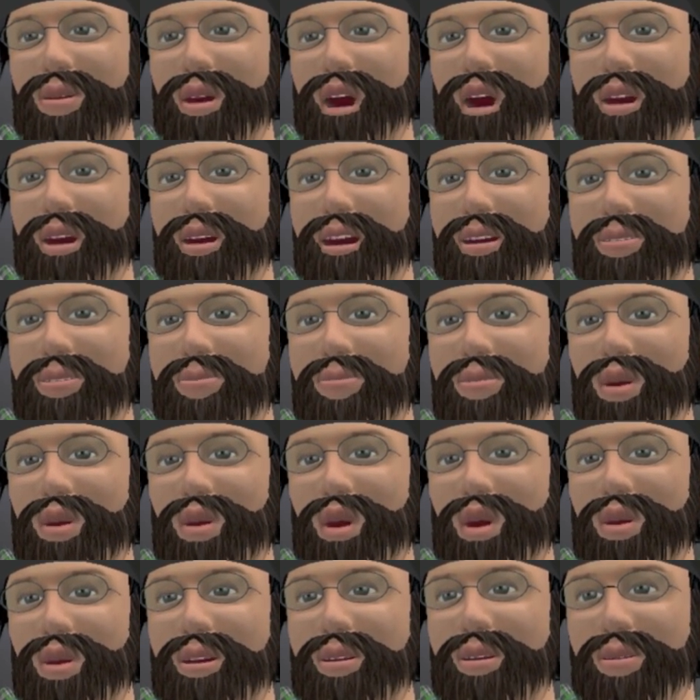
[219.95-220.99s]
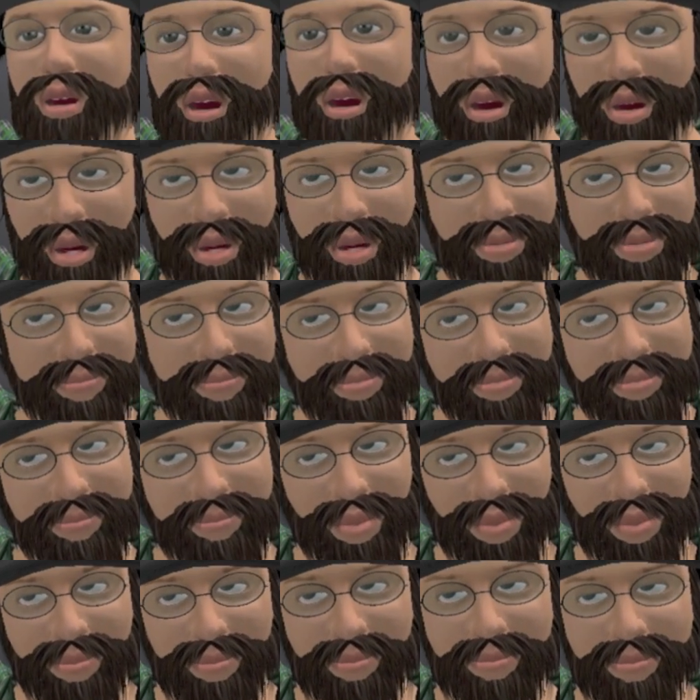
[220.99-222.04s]
geez, here they come again.
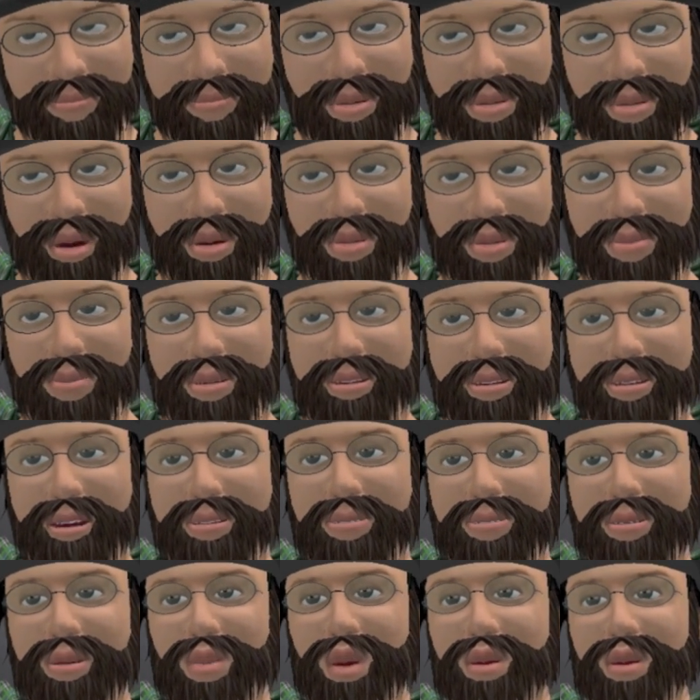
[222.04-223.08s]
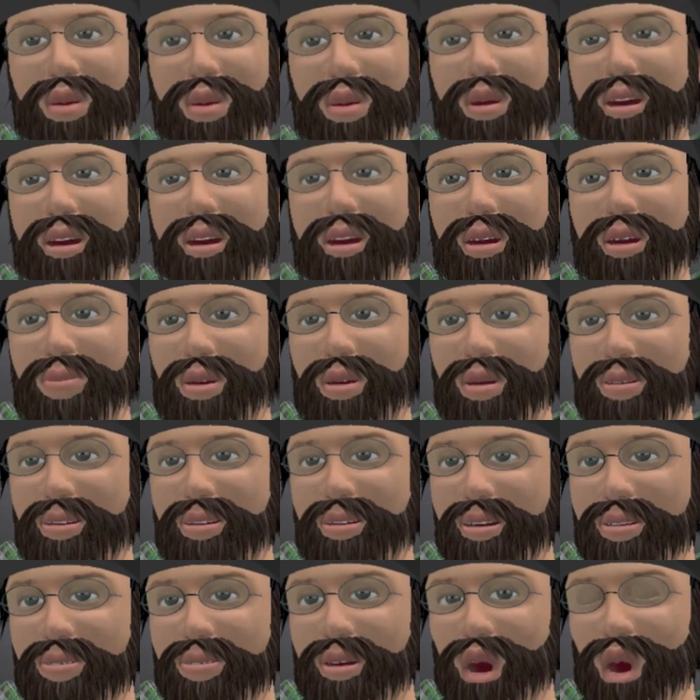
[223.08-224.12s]
Don't they realize I have my own work to
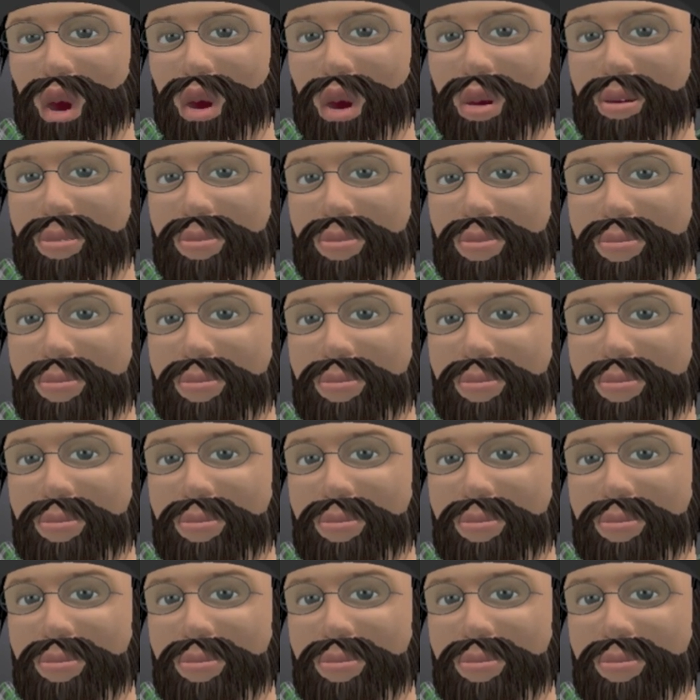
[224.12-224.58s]
worry about?